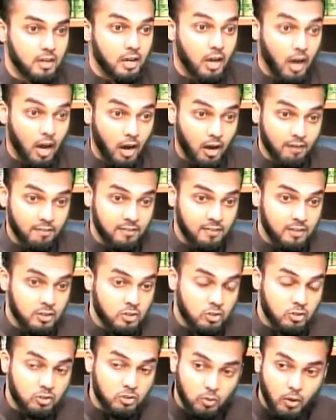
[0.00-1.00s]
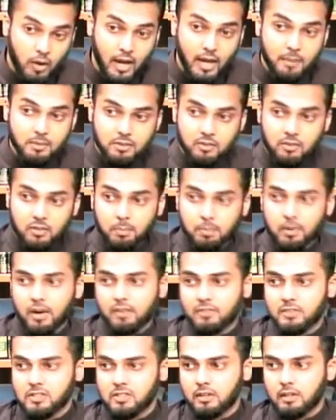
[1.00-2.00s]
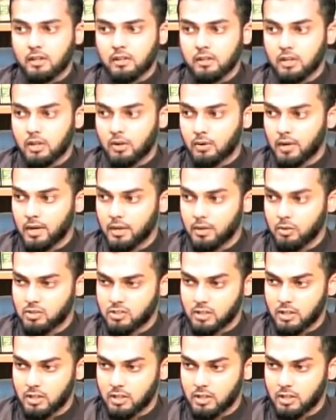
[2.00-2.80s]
of the scribes of the Prophet sallallahu alaihi wasallam.